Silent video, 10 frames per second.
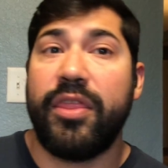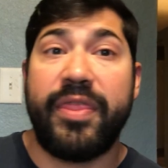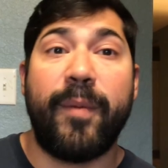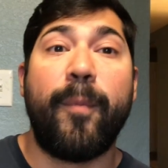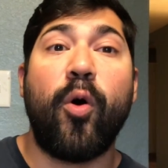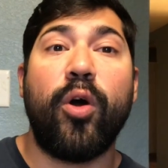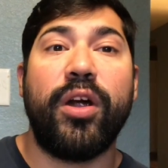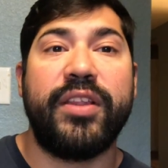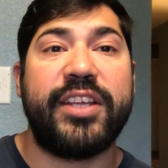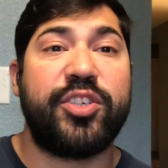The
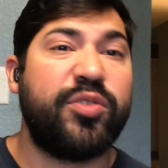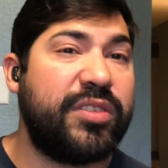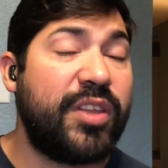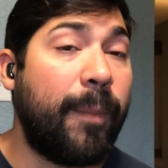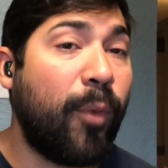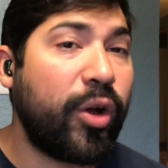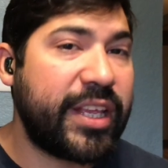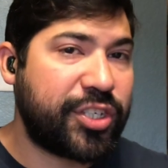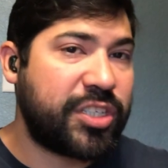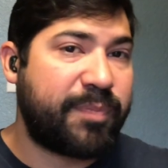more that
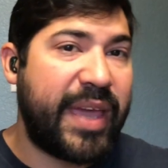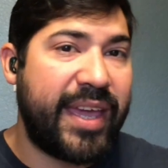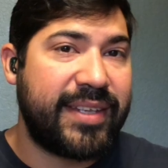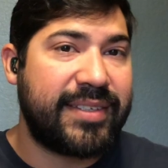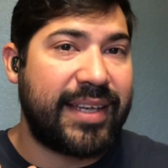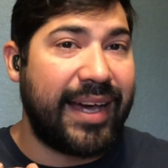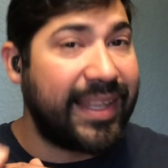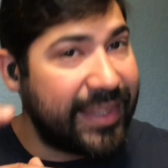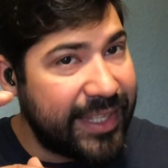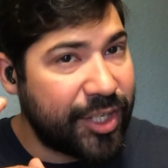you spend
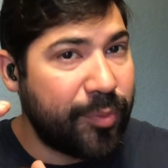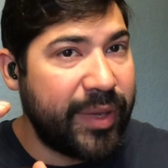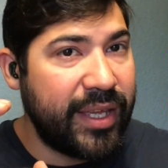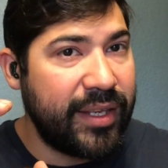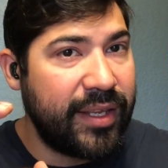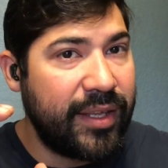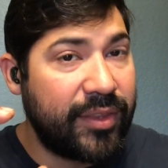a little bit,